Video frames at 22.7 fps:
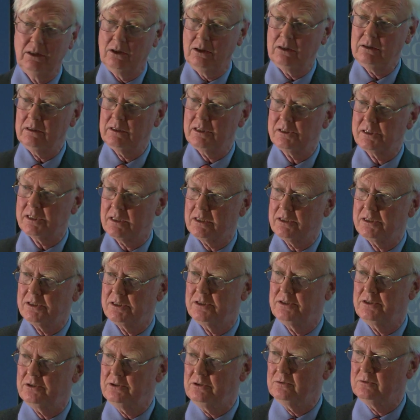all this has
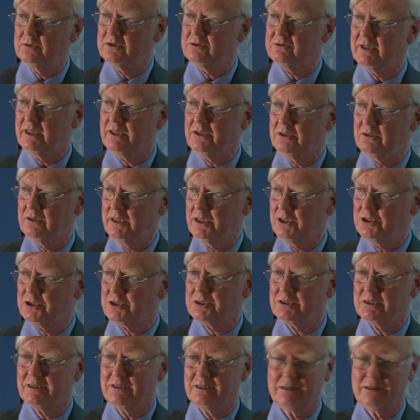to do with regulation.